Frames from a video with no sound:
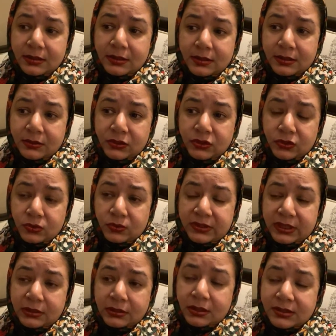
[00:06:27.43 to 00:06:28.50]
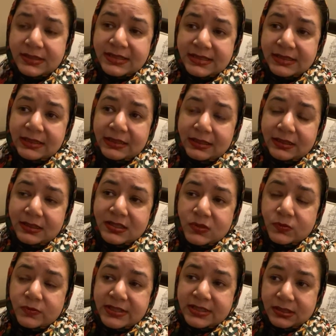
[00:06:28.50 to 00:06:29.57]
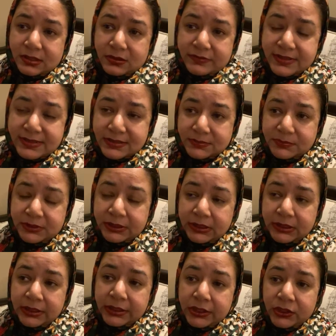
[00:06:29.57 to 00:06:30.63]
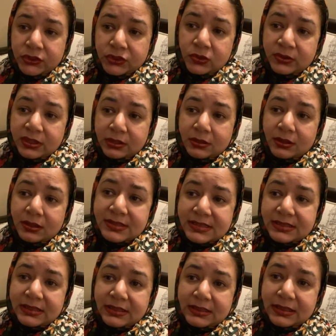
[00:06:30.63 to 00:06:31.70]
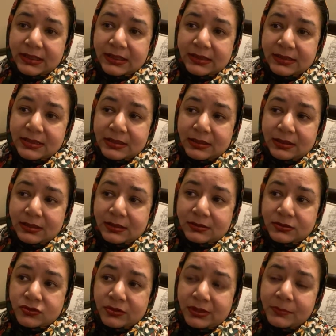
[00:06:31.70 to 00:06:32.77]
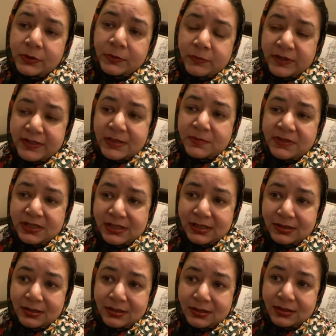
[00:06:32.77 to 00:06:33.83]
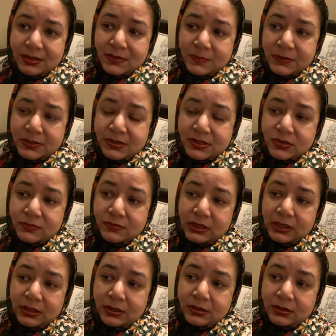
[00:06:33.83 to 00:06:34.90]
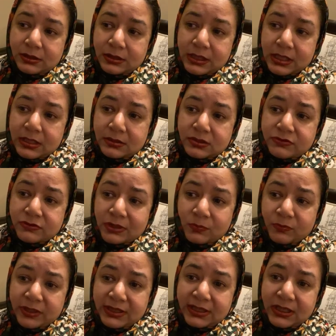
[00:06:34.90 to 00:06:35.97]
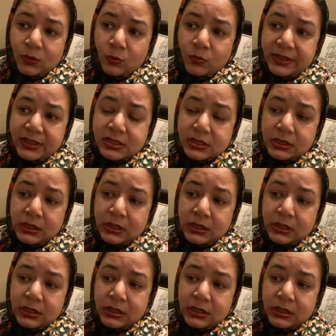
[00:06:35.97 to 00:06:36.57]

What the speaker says: you cannot say that this was terrorism. You cannot say that Trump precipitated it, because Trump, when he went